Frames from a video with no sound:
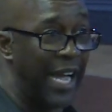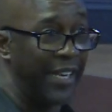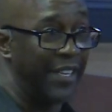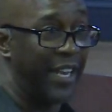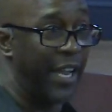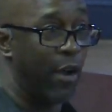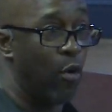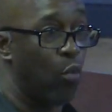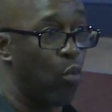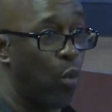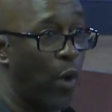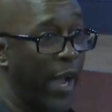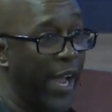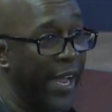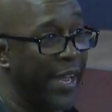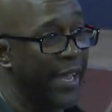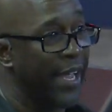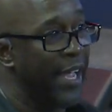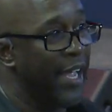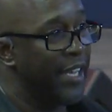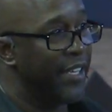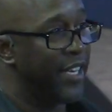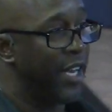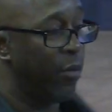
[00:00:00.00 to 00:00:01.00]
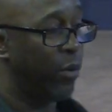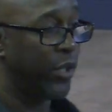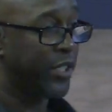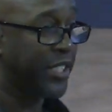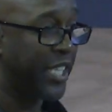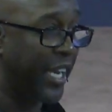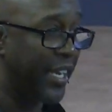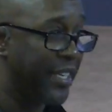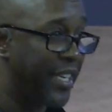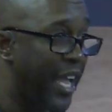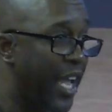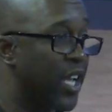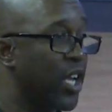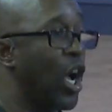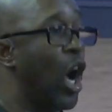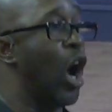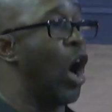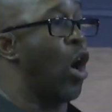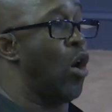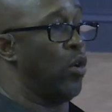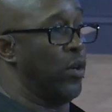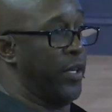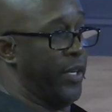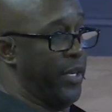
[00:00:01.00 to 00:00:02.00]
not their way, they will take their
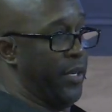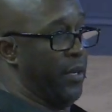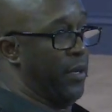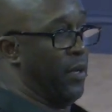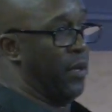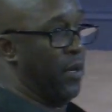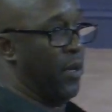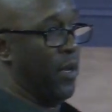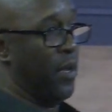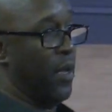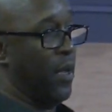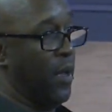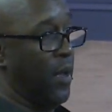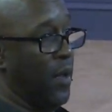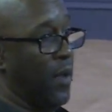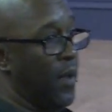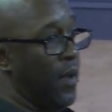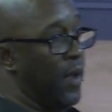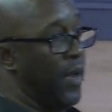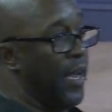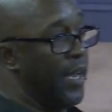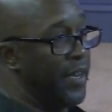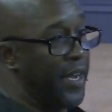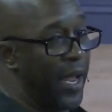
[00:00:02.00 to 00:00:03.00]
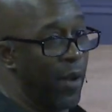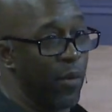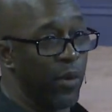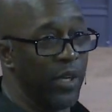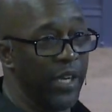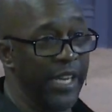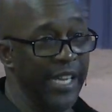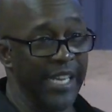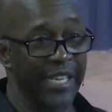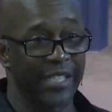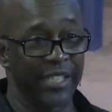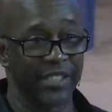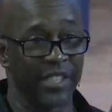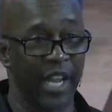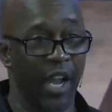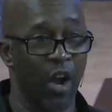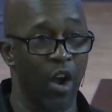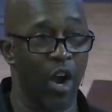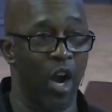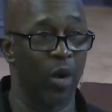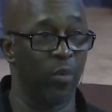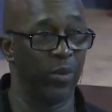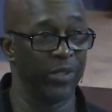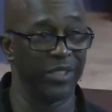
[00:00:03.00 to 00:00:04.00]
calling and they will leave because their
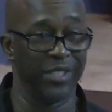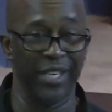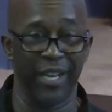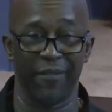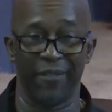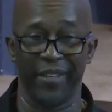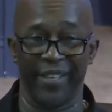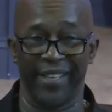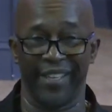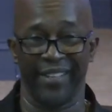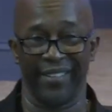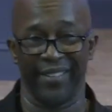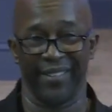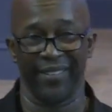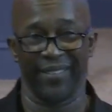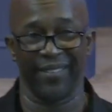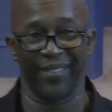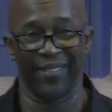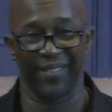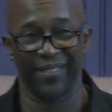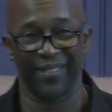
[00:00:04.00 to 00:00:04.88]
heart was never in it.